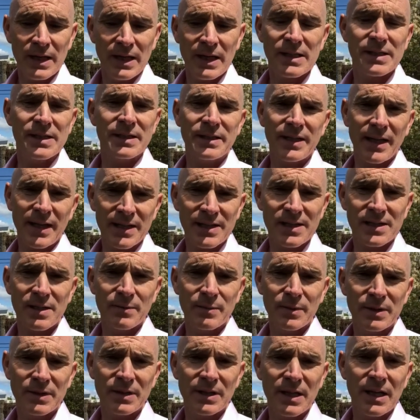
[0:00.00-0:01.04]
is a
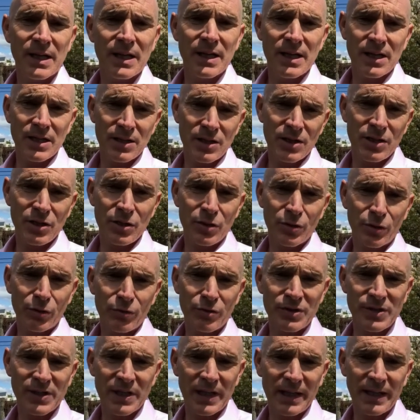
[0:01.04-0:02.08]
testament to your
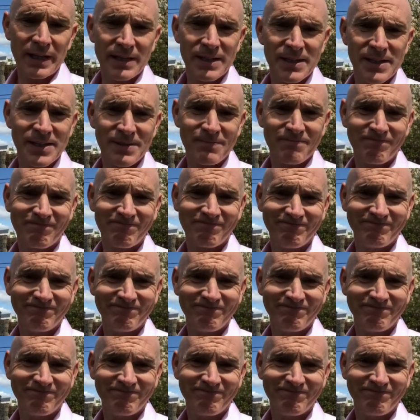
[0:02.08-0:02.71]
resilience.